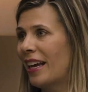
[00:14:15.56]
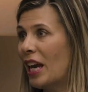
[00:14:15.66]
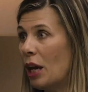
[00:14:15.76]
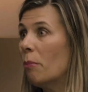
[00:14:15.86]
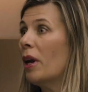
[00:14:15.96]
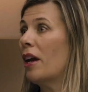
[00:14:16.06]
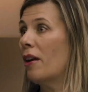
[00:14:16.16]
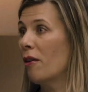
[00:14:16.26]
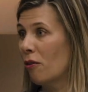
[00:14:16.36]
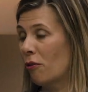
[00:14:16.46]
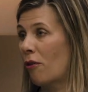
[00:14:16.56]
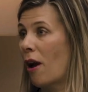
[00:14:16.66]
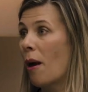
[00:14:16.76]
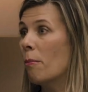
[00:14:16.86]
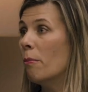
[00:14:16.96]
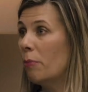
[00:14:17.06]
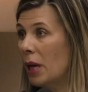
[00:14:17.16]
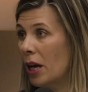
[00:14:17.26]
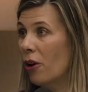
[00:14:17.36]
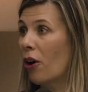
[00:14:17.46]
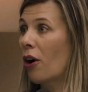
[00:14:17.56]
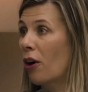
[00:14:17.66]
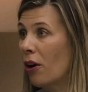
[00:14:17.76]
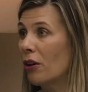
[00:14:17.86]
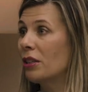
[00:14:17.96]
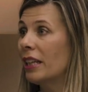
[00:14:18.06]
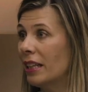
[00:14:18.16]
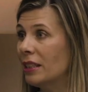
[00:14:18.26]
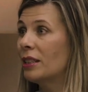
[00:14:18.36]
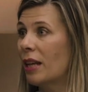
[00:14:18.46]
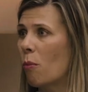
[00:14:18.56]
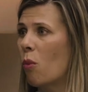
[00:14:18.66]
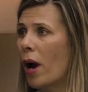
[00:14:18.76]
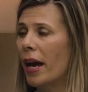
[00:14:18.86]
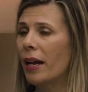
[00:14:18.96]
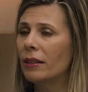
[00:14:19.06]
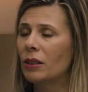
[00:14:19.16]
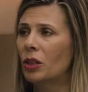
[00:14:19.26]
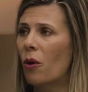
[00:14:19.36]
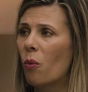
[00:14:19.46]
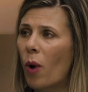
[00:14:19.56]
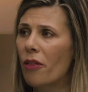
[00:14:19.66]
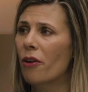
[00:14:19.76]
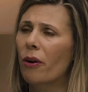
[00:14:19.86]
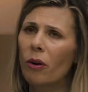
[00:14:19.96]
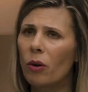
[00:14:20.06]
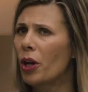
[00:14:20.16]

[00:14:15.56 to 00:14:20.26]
keep me from being hurt in some way. Sure. So whether,